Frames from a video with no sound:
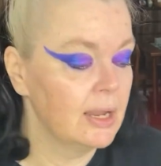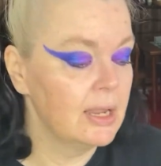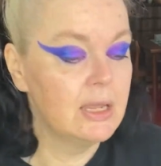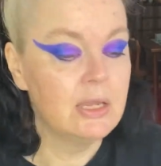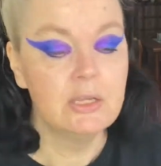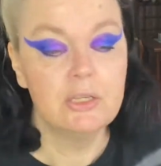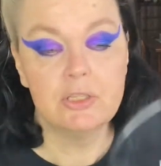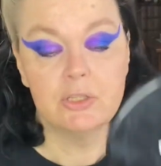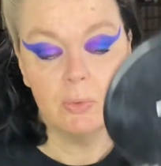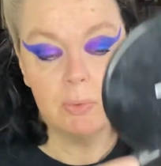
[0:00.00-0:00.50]

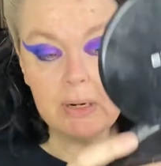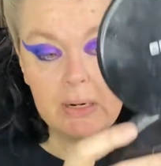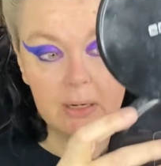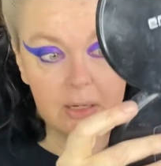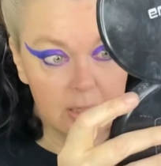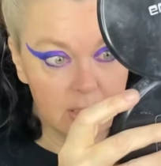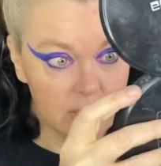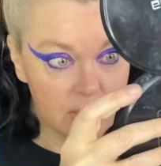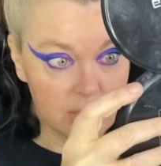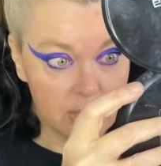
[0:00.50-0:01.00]
So what I'm going
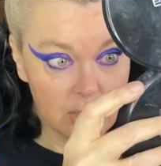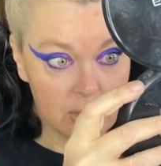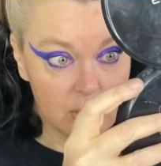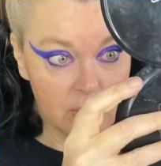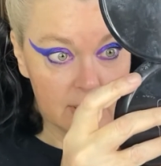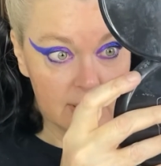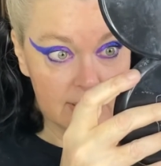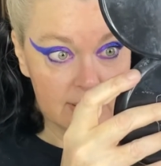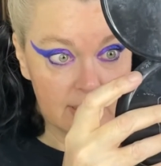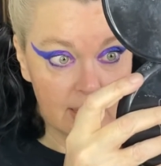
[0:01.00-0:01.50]
to do
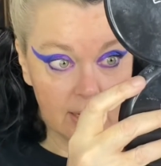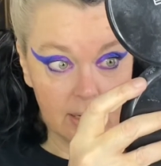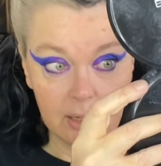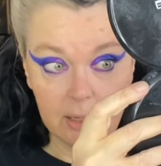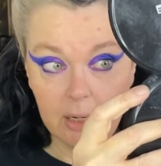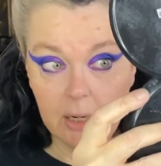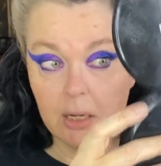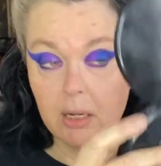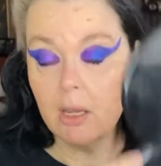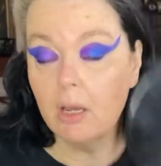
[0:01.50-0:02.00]
is I'm going to
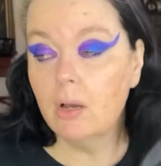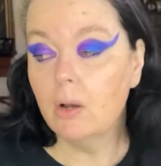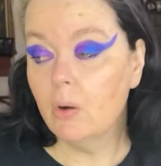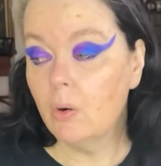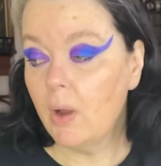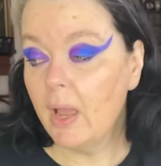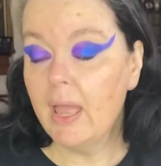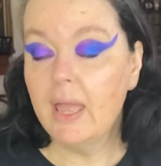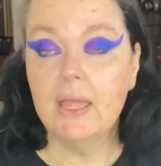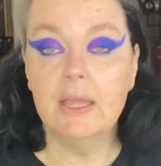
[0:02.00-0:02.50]
go
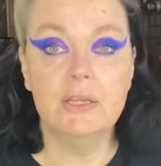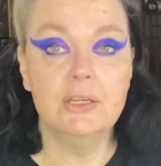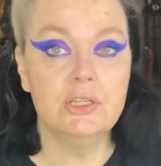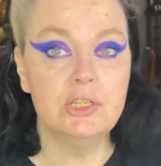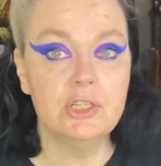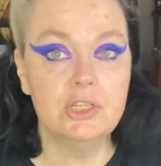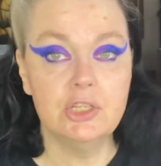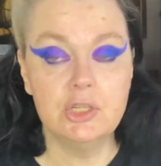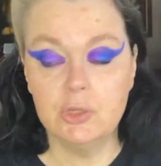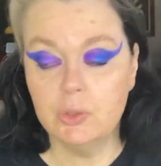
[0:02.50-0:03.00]
and
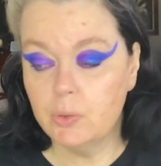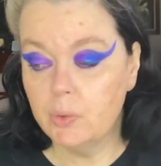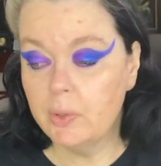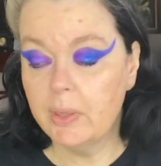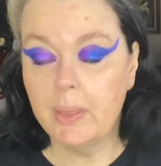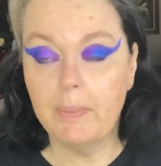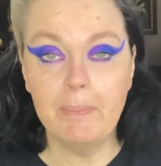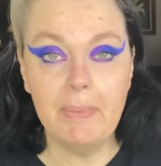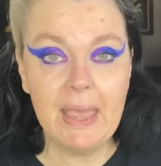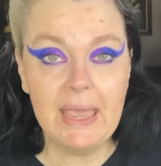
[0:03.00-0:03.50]
do the
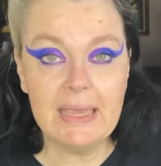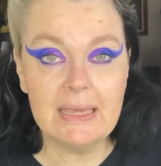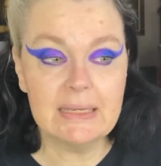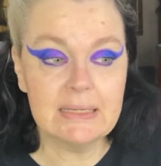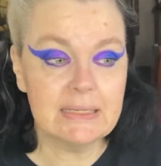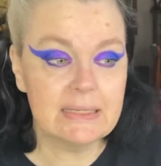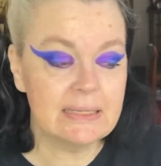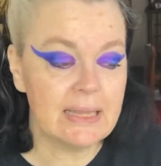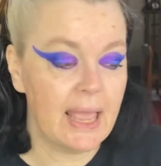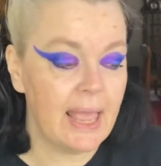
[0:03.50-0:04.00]
base,
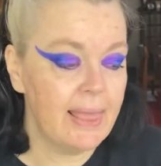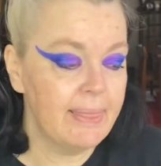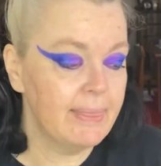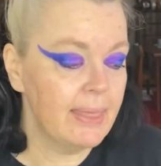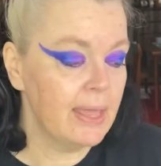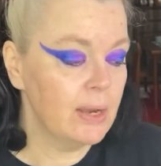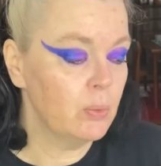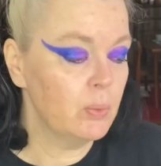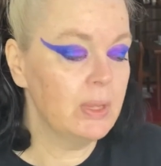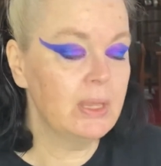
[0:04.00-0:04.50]
and then
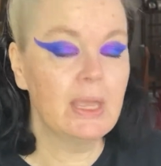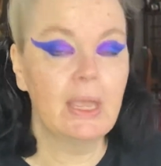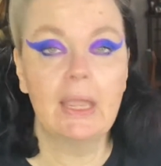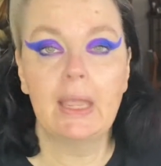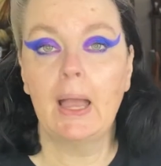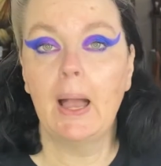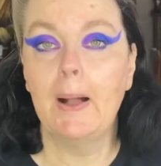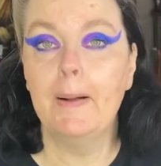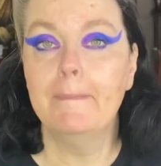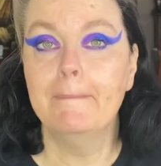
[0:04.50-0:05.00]
we can
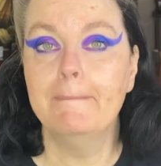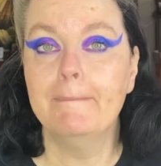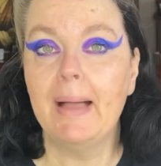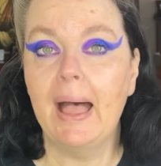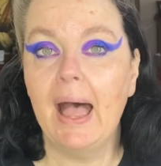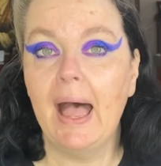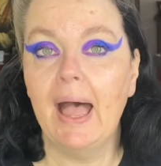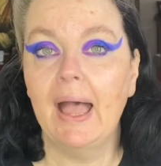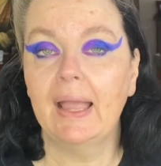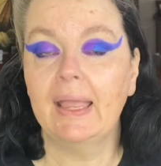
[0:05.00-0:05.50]
come
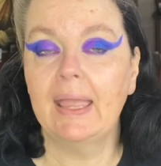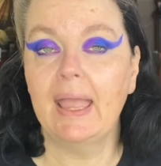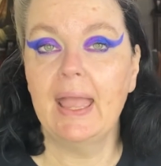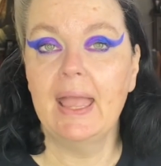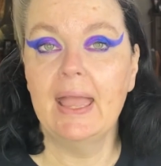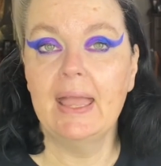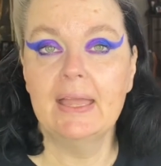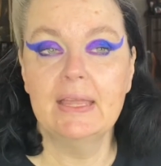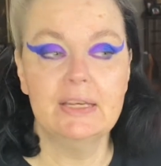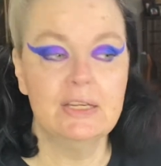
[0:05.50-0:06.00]
back
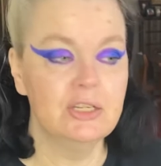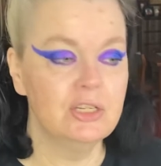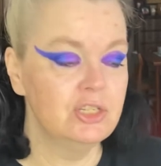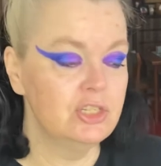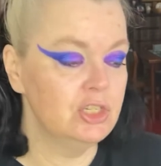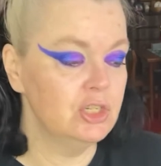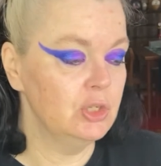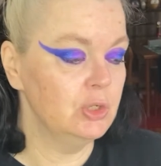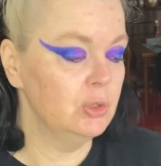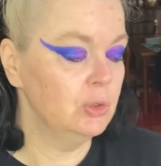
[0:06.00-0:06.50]
and
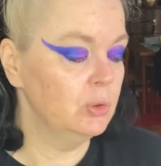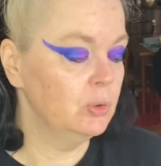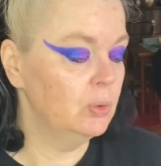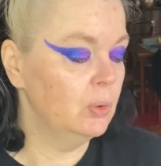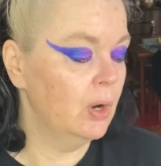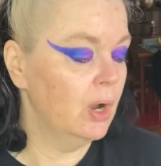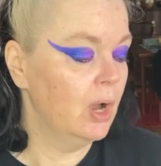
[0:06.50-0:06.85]
do